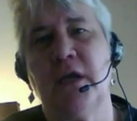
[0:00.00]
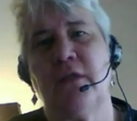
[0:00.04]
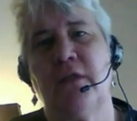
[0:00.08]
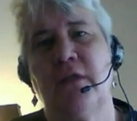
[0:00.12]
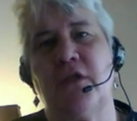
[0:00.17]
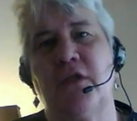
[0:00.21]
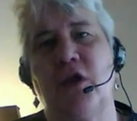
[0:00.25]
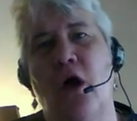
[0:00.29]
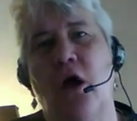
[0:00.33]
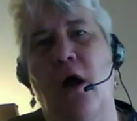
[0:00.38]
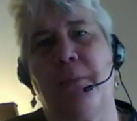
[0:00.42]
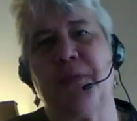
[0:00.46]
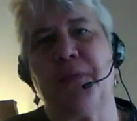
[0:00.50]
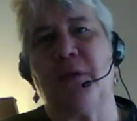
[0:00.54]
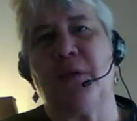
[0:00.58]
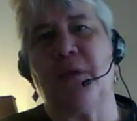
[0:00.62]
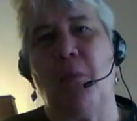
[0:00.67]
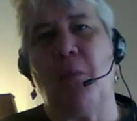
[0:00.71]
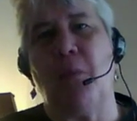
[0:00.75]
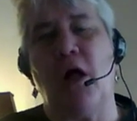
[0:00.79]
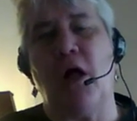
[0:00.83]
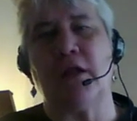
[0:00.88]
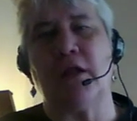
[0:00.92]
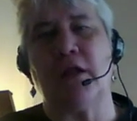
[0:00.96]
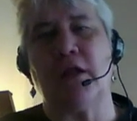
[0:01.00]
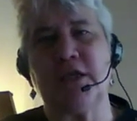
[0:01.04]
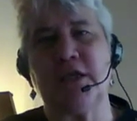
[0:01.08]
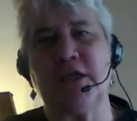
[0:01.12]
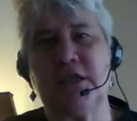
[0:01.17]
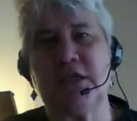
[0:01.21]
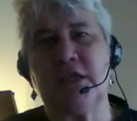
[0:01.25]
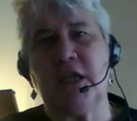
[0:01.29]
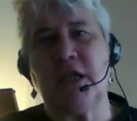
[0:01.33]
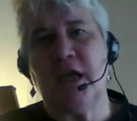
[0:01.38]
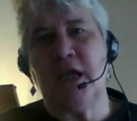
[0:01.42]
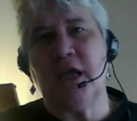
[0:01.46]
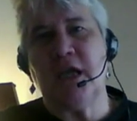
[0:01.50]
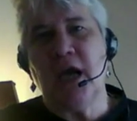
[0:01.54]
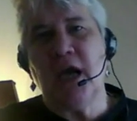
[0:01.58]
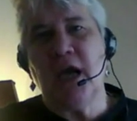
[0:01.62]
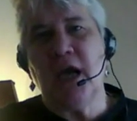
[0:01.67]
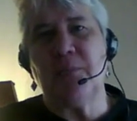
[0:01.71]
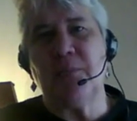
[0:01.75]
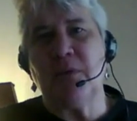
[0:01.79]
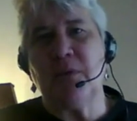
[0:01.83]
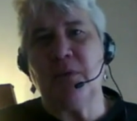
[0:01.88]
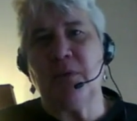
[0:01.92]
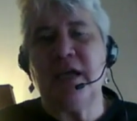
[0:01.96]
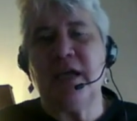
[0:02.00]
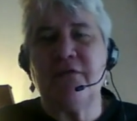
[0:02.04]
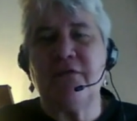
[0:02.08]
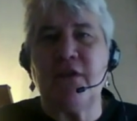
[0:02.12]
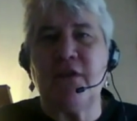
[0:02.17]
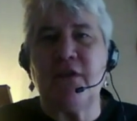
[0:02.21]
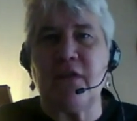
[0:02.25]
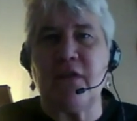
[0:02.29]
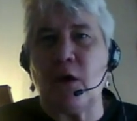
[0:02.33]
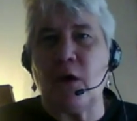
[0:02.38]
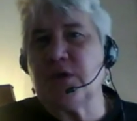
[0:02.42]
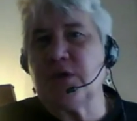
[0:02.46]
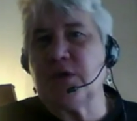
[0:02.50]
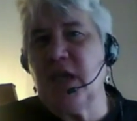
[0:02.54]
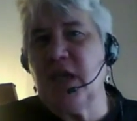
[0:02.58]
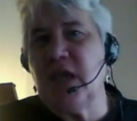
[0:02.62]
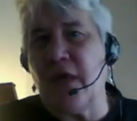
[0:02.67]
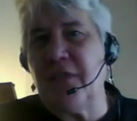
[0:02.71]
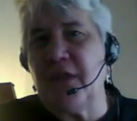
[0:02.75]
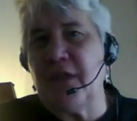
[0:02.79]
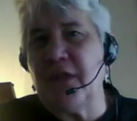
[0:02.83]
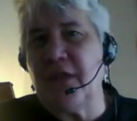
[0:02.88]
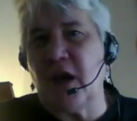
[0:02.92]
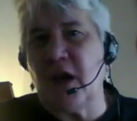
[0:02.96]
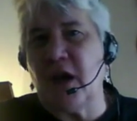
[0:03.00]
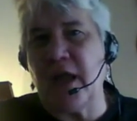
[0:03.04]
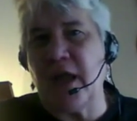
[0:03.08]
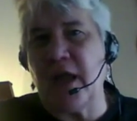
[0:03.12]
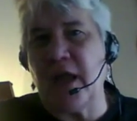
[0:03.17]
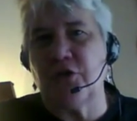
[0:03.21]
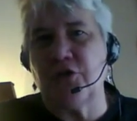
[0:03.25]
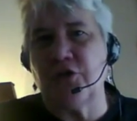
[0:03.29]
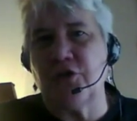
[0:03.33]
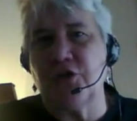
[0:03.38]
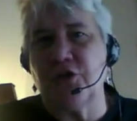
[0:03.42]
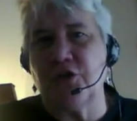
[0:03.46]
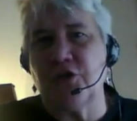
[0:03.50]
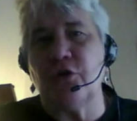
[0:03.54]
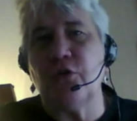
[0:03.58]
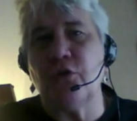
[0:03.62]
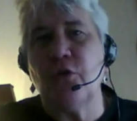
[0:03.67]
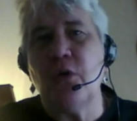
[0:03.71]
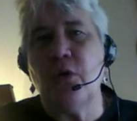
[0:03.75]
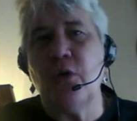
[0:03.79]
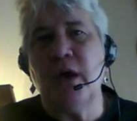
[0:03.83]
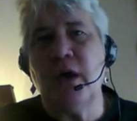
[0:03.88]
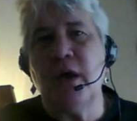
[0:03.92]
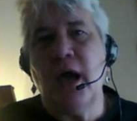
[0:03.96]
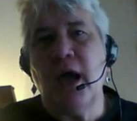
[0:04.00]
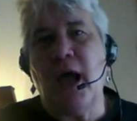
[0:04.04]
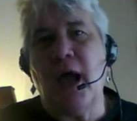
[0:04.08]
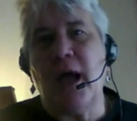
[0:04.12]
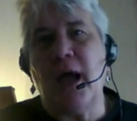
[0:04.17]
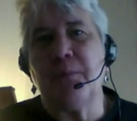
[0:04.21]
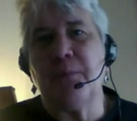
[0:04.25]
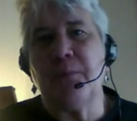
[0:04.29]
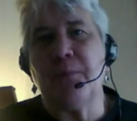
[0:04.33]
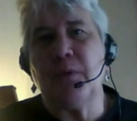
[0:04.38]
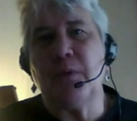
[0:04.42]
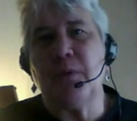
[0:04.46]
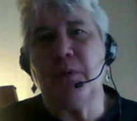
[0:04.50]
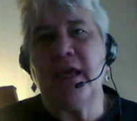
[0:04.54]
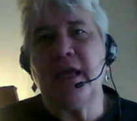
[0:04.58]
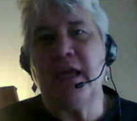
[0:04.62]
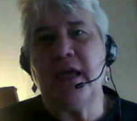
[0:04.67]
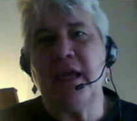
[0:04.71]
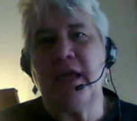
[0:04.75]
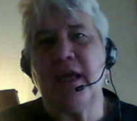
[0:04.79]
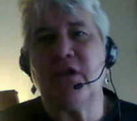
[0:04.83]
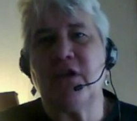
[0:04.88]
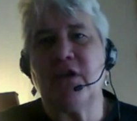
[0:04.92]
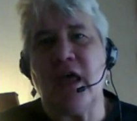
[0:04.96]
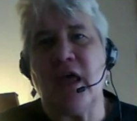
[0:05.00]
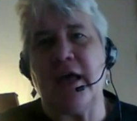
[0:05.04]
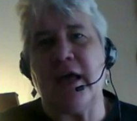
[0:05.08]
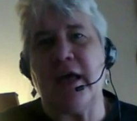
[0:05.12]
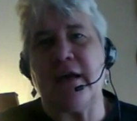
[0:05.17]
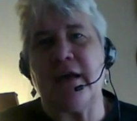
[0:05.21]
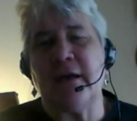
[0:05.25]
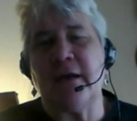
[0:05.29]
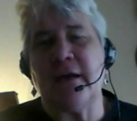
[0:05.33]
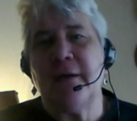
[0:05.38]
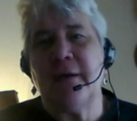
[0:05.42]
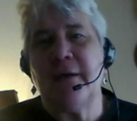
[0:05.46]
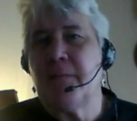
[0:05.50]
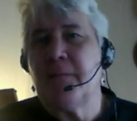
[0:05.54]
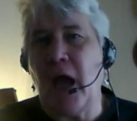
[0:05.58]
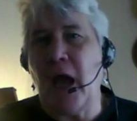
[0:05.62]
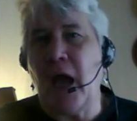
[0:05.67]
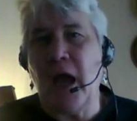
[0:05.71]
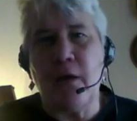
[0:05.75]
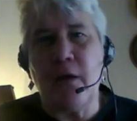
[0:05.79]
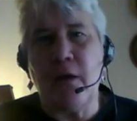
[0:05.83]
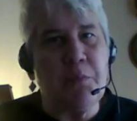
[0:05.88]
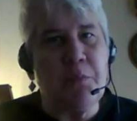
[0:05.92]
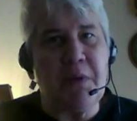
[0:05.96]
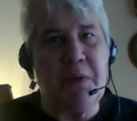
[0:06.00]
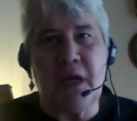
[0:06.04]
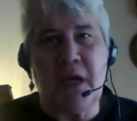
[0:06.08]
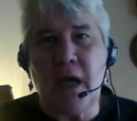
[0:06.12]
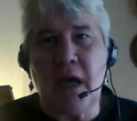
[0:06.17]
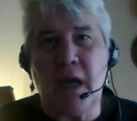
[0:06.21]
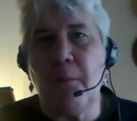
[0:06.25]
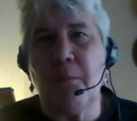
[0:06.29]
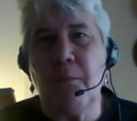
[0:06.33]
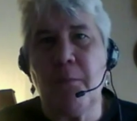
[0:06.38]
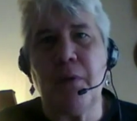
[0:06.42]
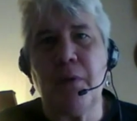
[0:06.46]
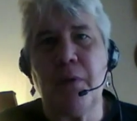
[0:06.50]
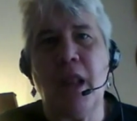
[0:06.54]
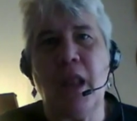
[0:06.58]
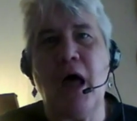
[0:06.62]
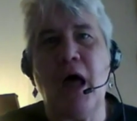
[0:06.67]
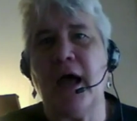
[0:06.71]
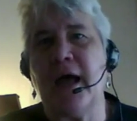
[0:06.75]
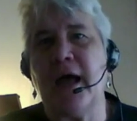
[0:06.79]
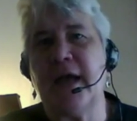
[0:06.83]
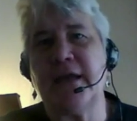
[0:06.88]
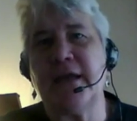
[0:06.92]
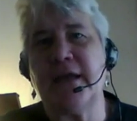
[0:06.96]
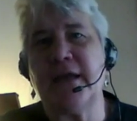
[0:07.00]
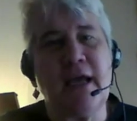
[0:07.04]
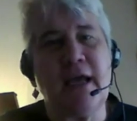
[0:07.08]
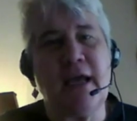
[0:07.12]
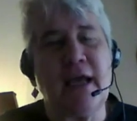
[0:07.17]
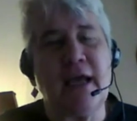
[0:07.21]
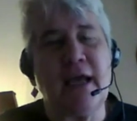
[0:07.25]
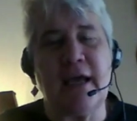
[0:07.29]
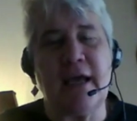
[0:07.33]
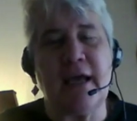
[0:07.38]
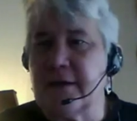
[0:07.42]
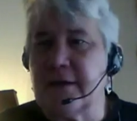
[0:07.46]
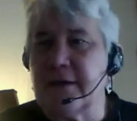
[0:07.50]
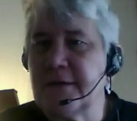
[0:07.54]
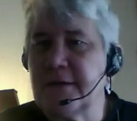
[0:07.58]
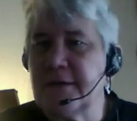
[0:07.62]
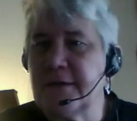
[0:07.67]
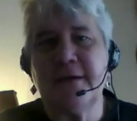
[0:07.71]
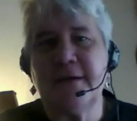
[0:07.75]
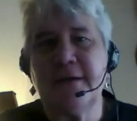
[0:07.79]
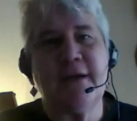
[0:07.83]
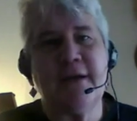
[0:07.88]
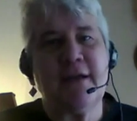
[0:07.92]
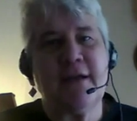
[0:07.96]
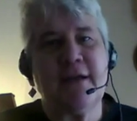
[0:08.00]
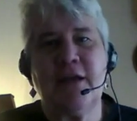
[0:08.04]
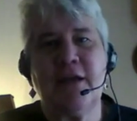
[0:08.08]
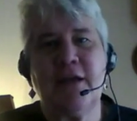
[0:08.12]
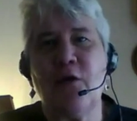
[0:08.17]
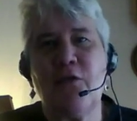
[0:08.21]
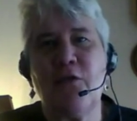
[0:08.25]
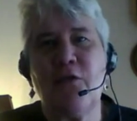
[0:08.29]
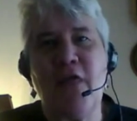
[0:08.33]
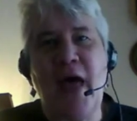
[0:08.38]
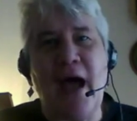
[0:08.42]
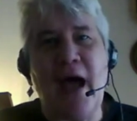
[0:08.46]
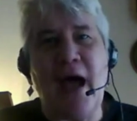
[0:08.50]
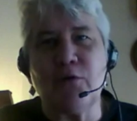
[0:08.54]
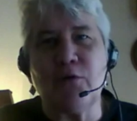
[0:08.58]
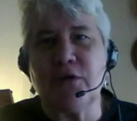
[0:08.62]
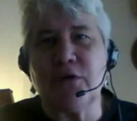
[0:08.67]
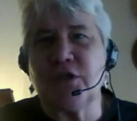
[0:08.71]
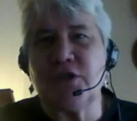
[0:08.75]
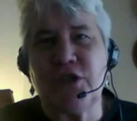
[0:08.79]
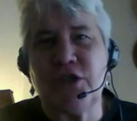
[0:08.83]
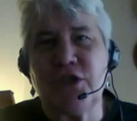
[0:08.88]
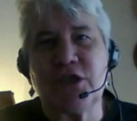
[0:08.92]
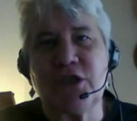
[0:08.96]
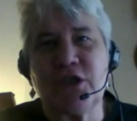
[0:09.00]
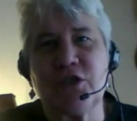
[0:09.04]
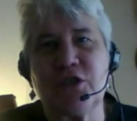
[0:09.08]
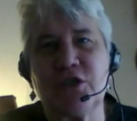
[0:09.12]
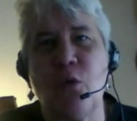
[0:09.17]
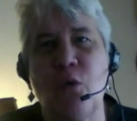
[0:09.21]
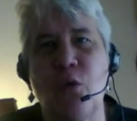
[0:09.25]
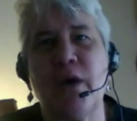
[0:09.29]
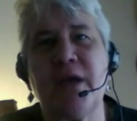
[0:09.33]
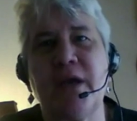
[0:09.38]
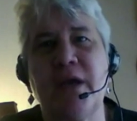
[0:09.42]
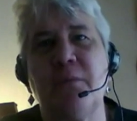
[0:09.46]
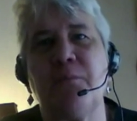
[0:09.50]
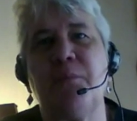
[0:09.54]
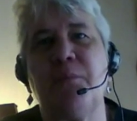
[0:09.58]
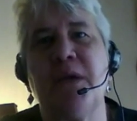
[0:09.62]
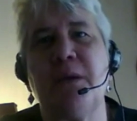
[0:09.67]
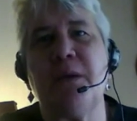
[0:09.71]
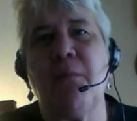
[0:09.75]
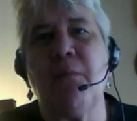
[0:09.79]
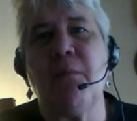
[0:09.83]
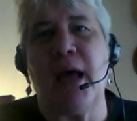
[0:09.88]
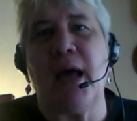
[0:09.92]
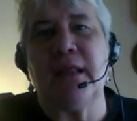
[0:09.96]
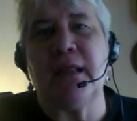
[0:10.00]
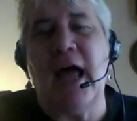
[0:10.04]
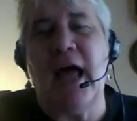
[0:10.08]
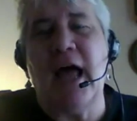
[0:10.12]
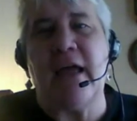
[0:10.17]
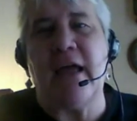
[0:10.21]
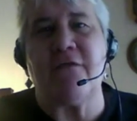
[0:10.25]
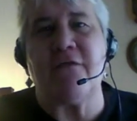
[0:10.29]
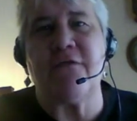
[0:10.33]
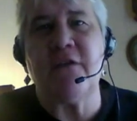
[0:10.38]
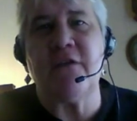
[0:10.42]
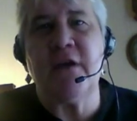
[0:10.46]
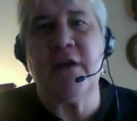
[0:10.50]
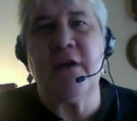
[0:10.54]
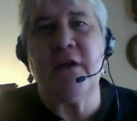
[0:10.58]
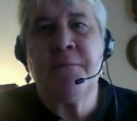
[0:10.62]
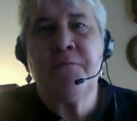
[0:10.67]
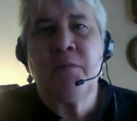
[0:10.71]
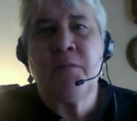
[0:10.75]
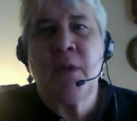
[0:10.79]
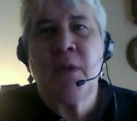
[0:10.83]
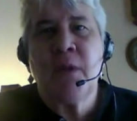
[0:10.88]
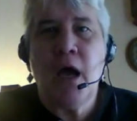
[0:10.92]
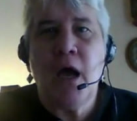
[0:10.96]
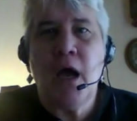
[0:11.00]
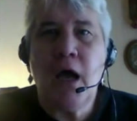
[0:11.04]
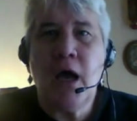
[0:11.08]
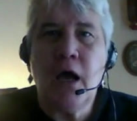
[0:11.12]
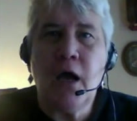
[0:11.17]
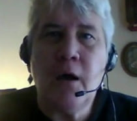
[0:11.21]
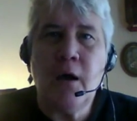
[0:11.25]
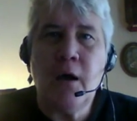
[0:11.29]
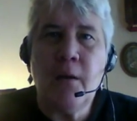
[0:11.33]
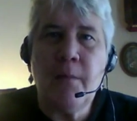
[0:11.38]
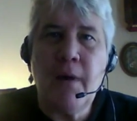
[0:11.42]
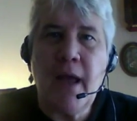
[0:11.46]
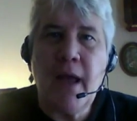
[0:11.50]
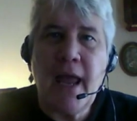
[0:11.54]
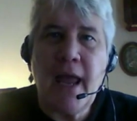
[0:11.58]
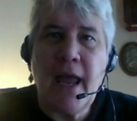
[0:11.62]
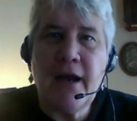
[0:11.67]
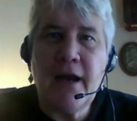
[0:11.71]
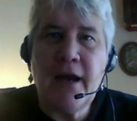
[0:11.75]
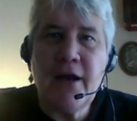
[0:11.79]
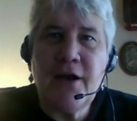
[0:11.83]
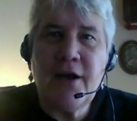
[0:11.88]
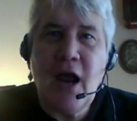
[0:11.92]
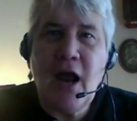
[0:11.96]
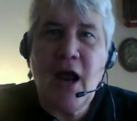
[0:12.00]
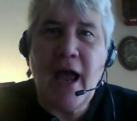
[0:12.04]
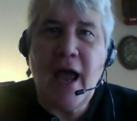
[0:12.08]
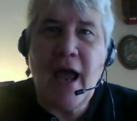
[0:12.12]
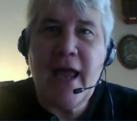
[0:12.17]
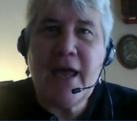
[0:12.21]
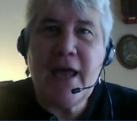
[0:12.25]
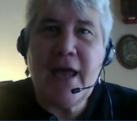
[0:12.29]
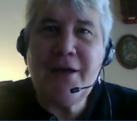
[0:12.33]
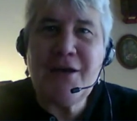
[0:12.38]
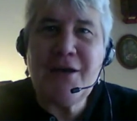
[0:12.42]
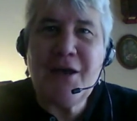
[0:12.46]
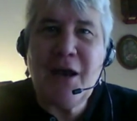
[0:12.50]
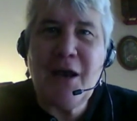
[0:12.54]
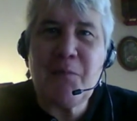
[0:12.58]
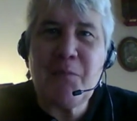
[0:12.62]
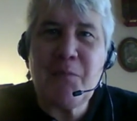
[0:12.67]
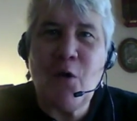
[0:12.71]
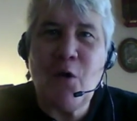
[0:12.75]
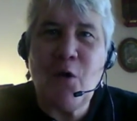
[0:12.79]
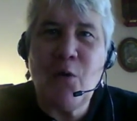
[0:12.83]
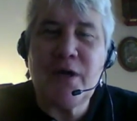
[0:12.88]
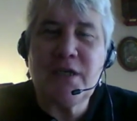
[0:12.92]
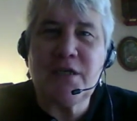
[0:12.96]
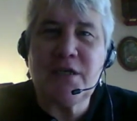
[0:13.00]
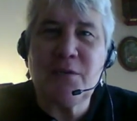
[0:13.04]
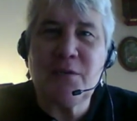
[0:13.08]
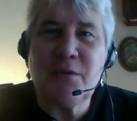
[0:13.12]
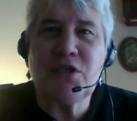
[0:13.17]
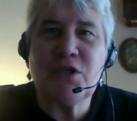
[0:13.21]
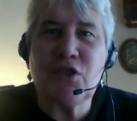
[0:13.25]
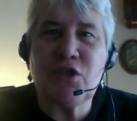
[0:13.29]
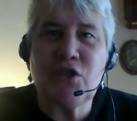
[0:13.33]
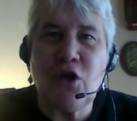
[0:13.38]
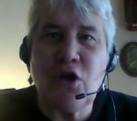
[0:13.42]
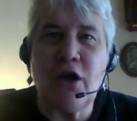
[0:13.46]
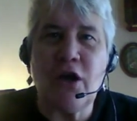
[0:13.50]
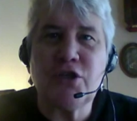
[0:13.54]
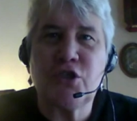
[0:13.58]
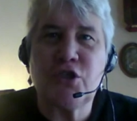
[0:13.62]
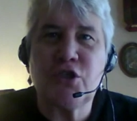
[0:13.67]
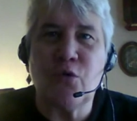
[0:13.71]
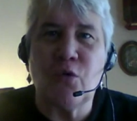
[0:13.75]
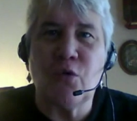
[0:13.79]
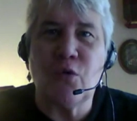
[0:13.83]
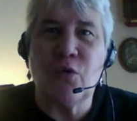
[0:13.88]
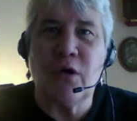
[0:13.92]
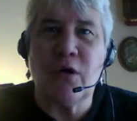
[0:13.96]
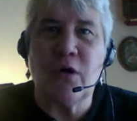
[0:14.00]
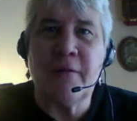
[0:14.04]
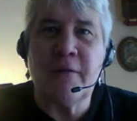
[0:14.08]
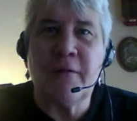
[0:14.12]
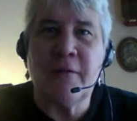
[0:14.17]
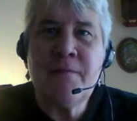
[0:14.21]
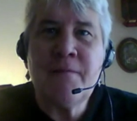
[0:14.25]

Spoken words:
the ophthalmologist. I believed that there was nothing that I could do. I believed that I would become blind, and that was just going to be my life. And I ended up going to massage school,